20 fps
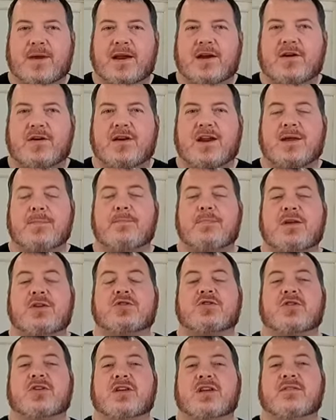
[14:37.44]
made here today, be
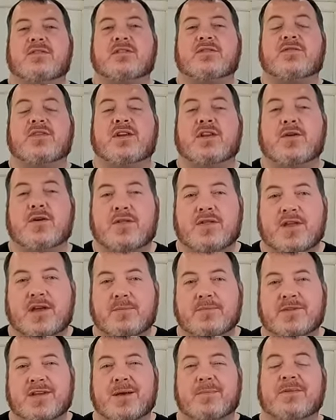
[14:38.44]
sure to give this video a
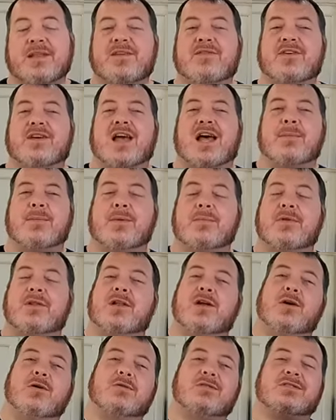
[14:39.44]
thumbs up. Leave a comment
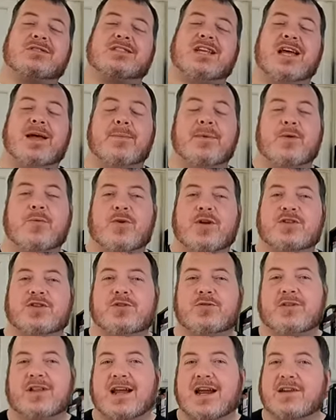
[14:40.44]
below. Tell me what
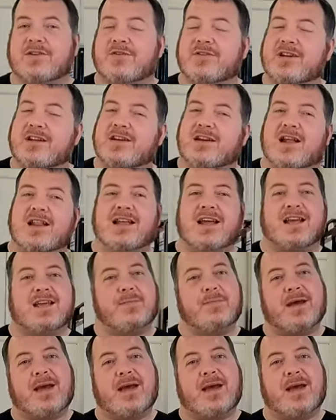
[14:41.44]
you liked or did not like